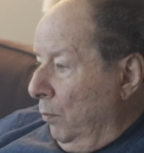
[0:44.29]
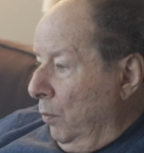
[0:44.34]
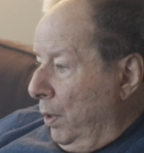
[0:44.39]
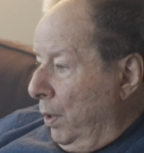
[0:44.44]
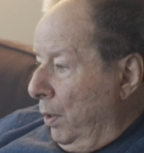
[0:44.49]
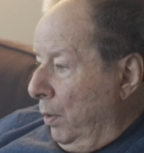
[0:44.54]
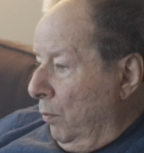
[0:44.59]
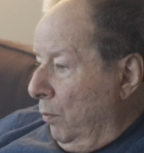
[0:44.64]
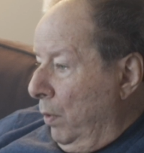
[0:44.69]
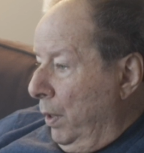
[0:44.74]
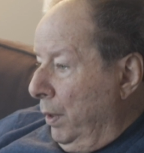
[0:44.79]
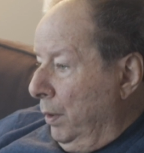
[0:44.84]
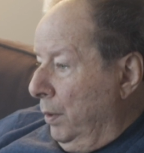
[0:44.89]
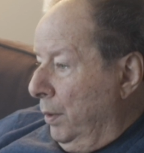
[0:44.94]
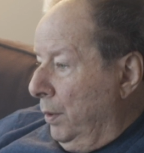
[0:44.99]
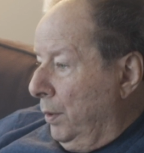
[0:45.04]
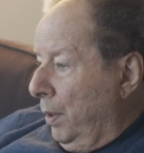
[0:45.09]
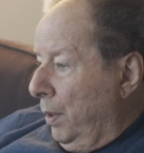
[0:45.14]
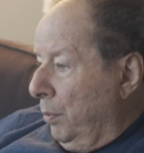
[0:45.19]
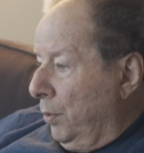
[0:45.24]
what I
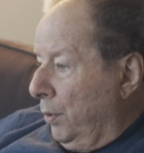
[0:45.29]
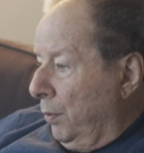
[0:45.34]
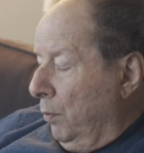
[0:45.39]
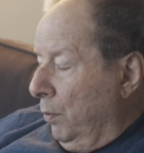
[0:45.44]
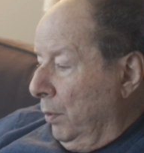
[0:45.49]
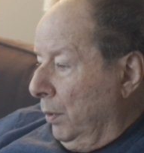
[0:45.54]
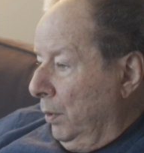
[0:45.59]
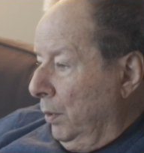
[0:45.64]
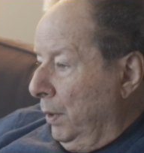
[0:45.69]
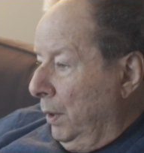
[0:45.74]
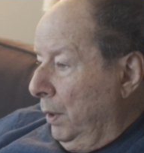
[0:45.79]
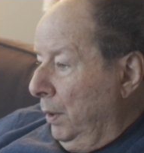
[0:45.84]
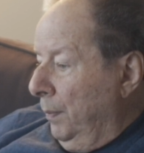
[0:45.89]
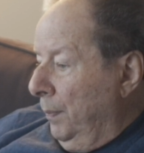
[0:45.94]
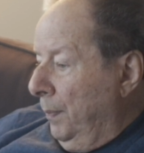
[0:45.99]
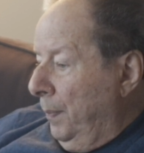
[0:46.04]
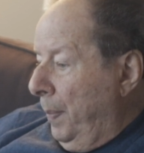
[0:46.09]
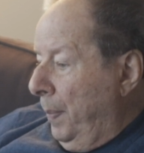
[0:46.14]
read subsequently,